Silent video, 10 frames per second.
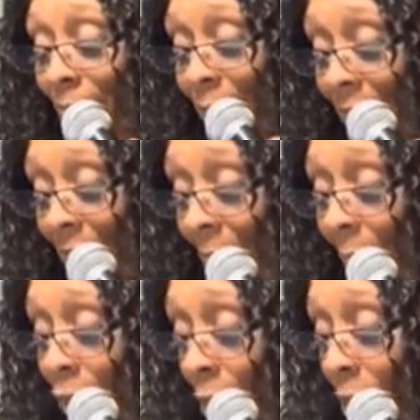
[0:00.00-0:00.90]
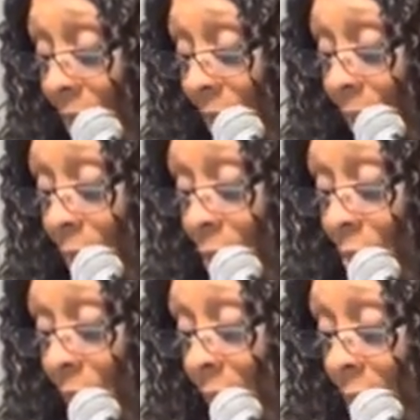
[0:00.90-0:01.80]
But I'm sure it's something
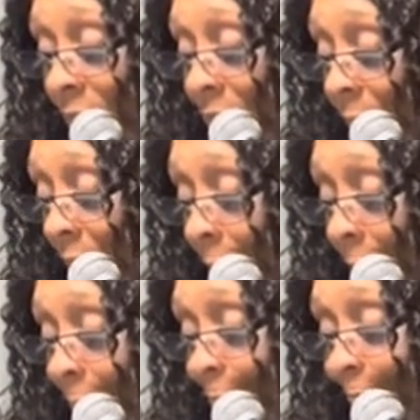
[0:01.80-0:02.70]
you ain't going to expect.